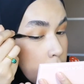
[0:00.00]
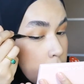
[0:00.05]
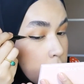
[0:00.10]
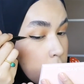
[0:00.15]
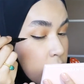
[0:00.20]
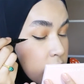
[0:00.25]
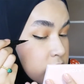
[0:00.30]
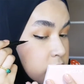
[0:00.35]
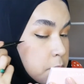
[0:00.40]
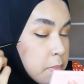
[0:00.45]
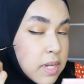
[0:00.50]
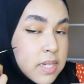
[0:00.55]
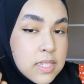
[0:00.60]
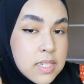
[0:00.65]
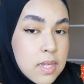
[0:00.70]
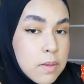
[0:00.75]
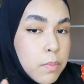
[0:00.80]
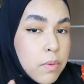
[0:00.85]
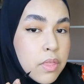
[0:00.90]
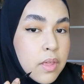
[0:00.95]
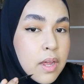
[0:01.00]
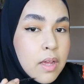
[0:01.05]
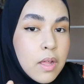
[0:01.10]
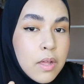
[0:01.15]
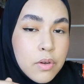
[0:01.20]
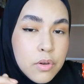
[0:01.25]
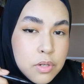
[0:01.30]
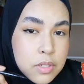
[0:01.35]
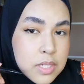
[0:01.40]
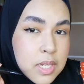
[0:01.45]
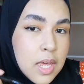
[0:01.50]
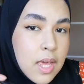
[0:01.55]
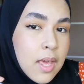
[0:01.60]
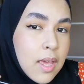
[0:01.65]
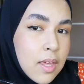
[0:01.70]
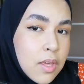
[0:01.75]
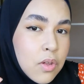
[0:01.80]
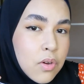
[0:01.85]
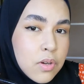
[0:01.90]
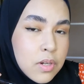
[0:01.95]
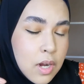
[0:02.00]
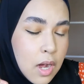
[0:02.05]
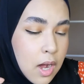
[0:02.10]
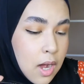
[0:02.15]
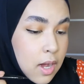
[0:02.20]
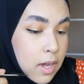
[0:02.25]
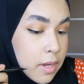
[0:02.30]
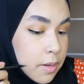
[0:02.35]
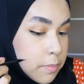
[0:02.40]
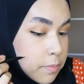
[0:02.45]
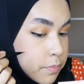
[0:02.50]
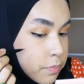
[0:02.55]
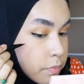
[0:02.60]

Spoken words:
That's my tip with eyeliner. Take your time.